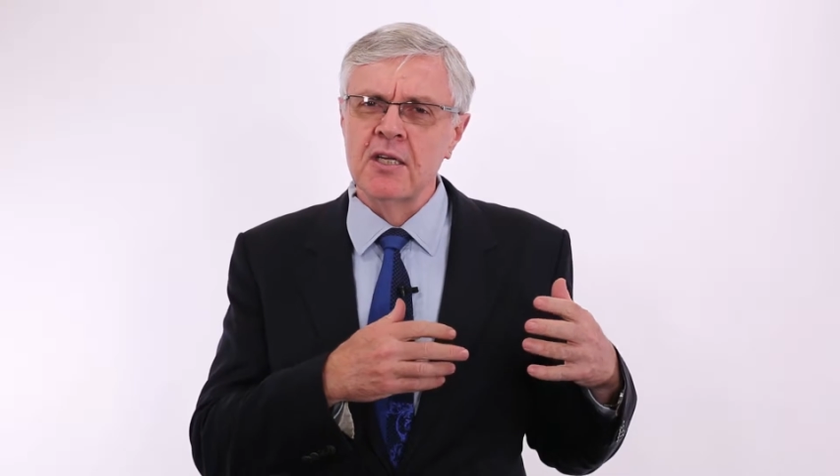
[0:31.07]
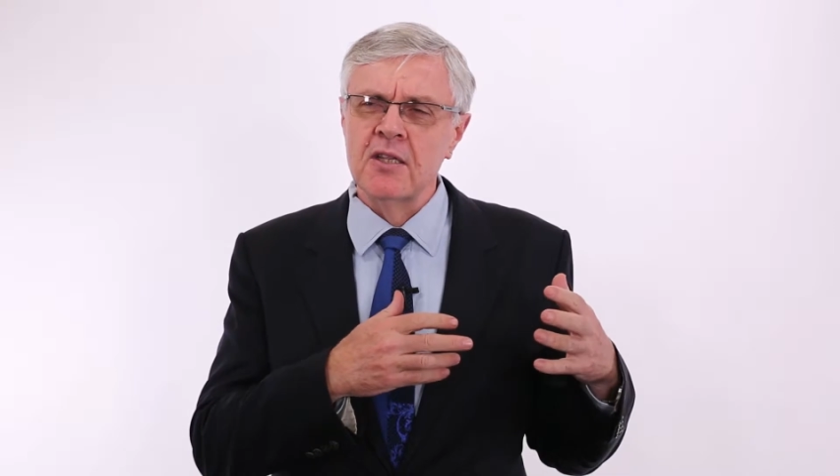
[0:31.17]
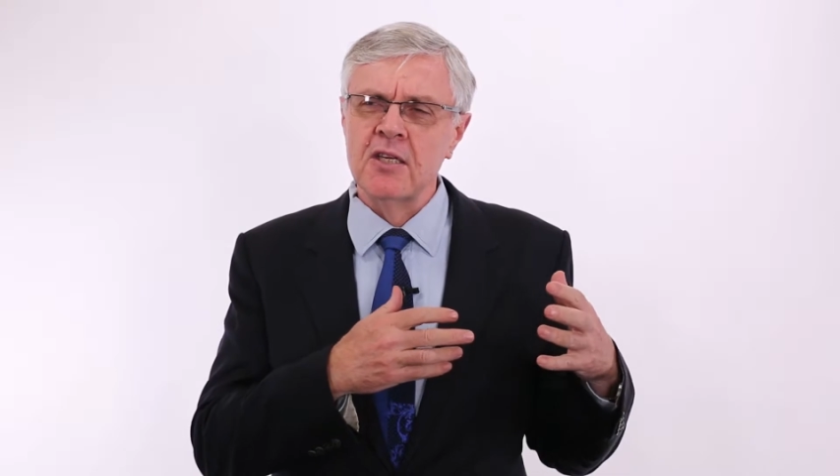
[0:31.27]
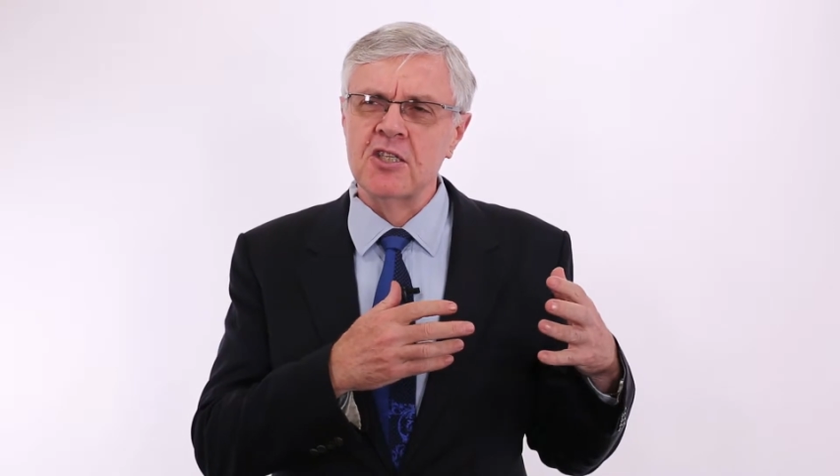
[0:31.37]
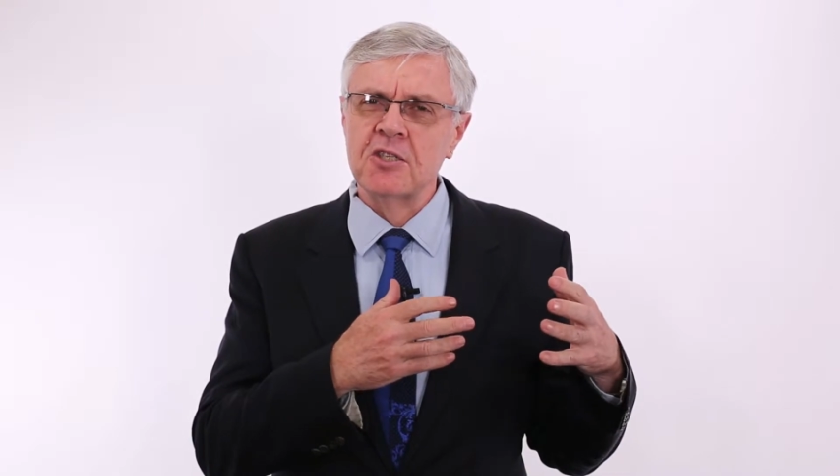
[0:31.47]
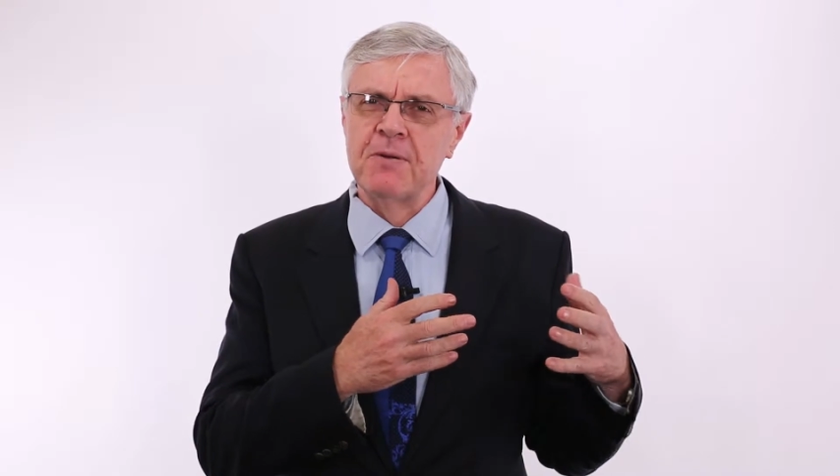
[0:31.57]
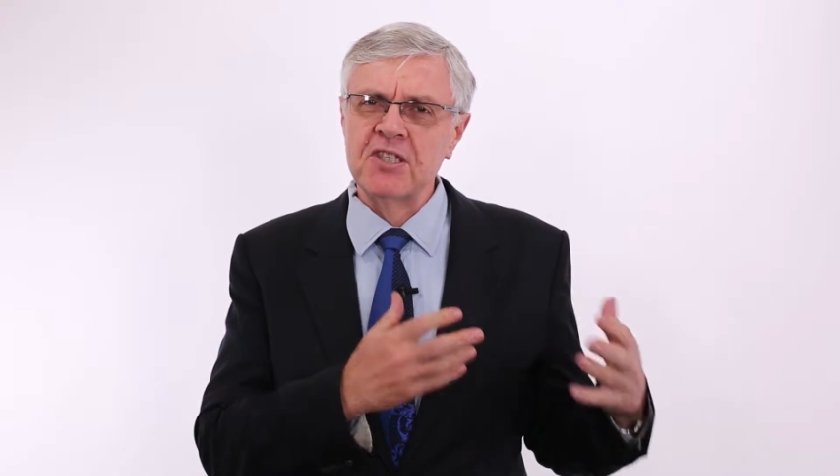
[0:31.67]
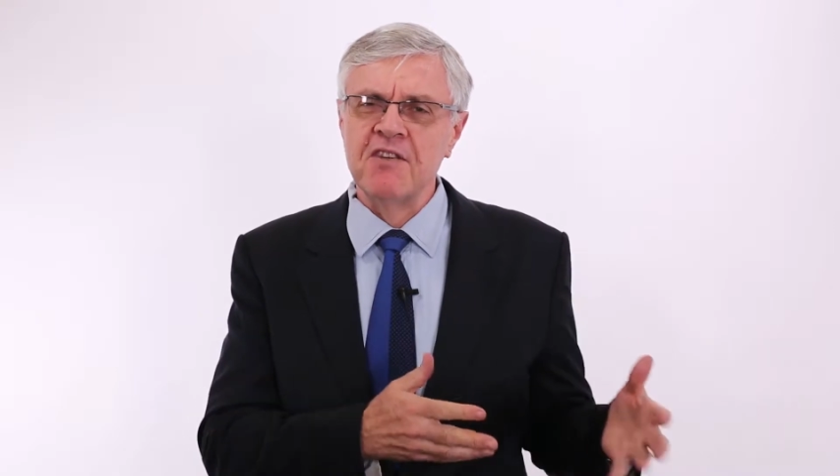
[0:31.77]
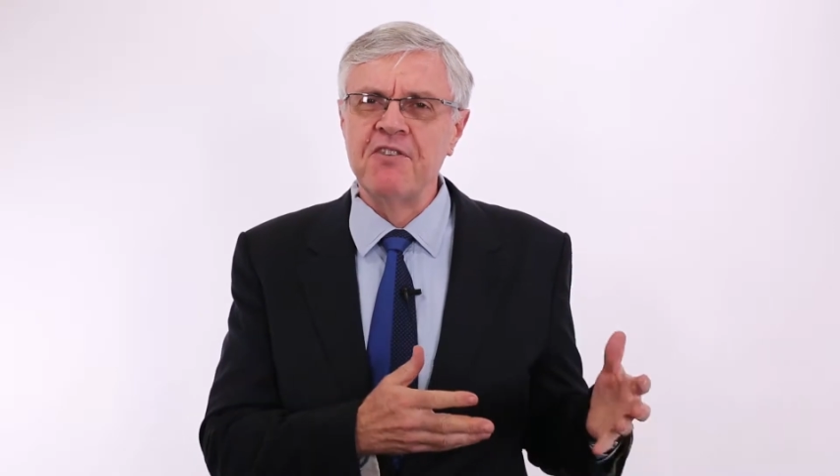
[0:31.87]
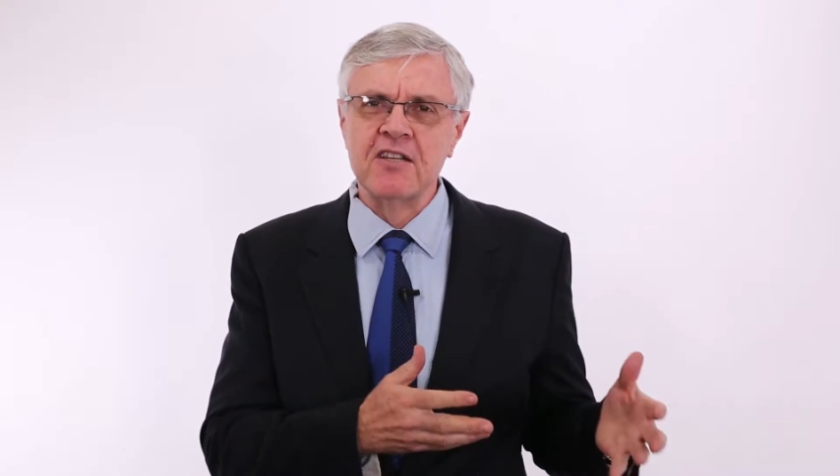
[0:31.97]
that are
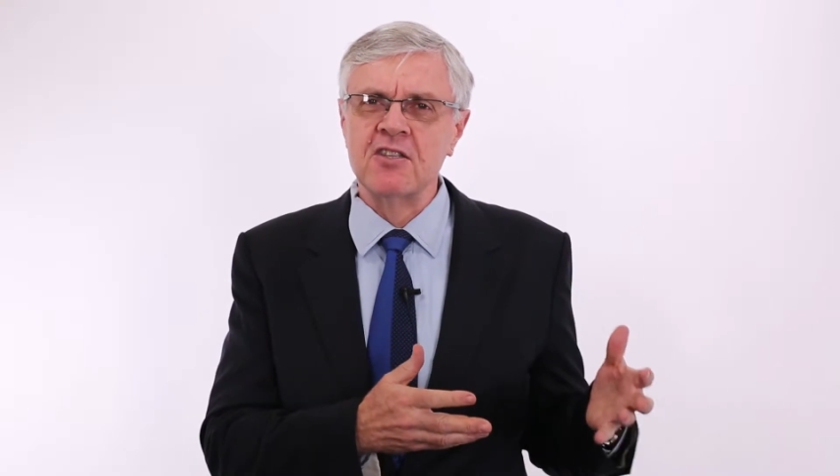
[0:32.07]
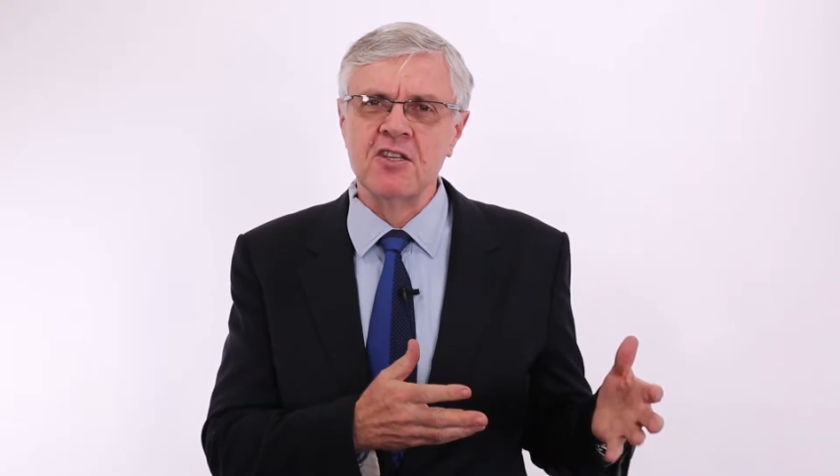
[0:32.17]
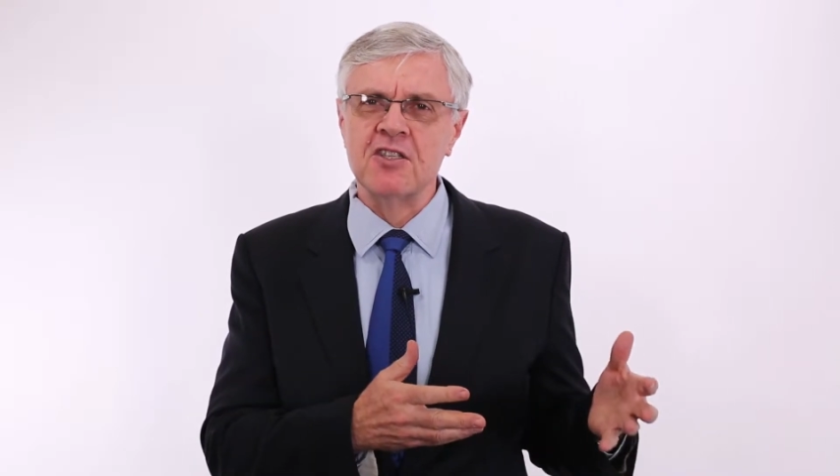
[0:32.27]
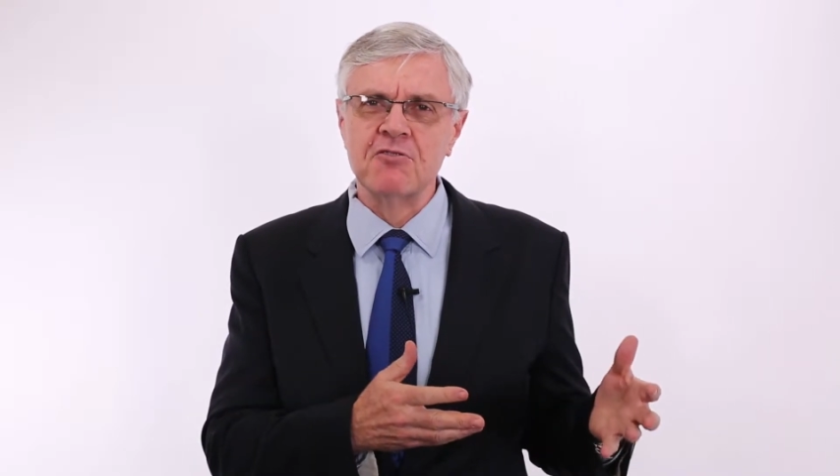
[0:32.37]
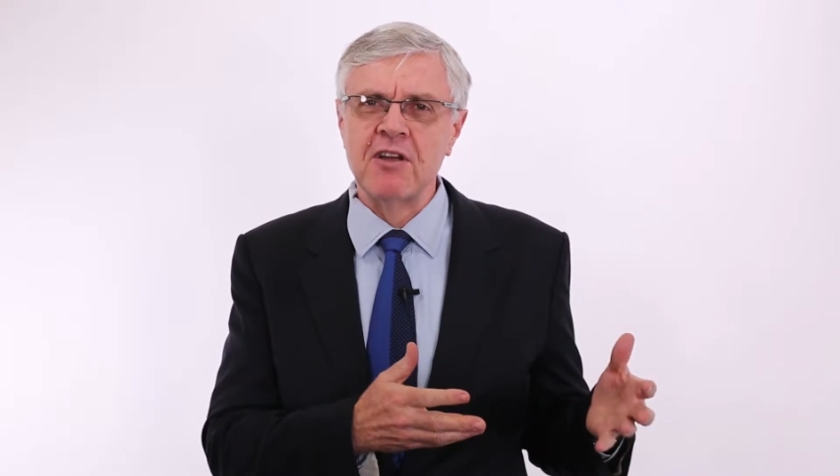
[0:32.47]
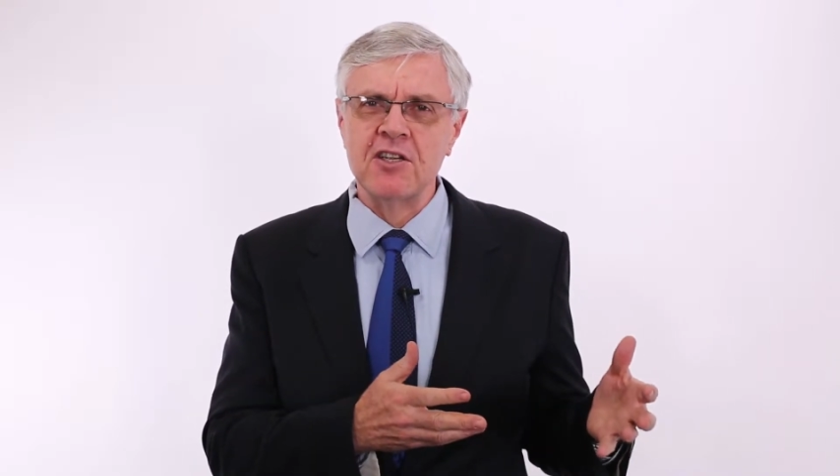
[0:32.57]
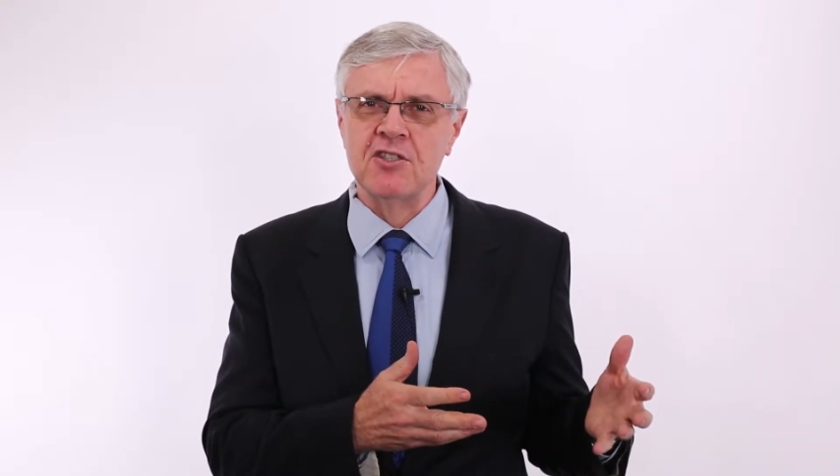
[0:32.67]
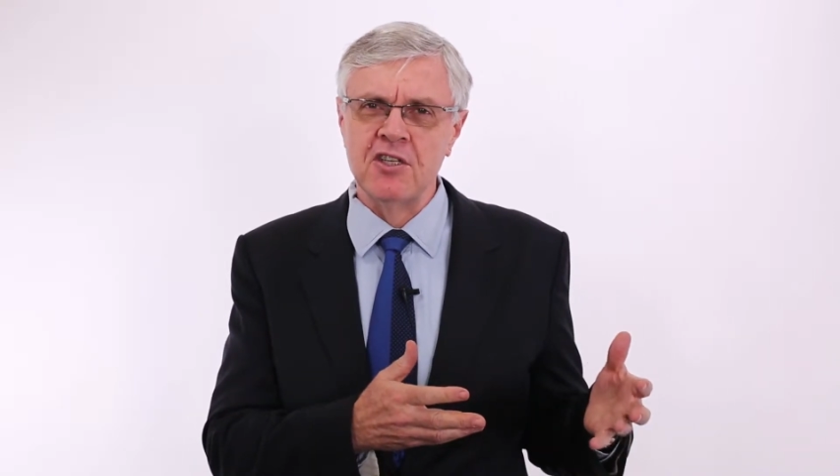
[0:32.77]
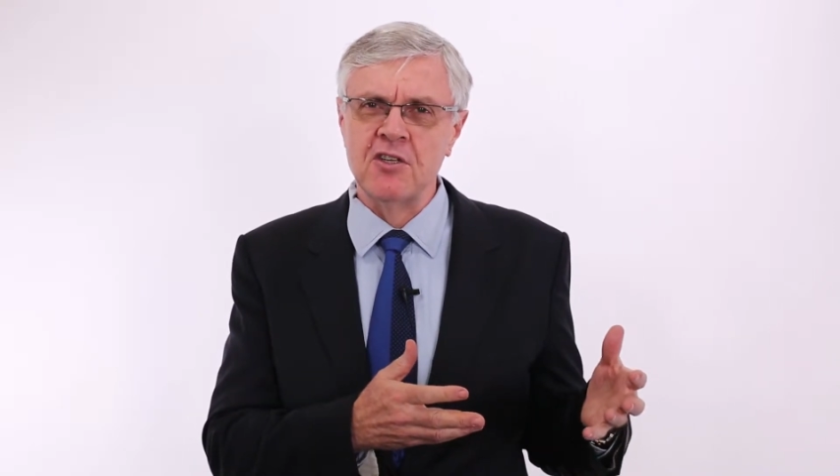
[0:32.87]
specific to the strategy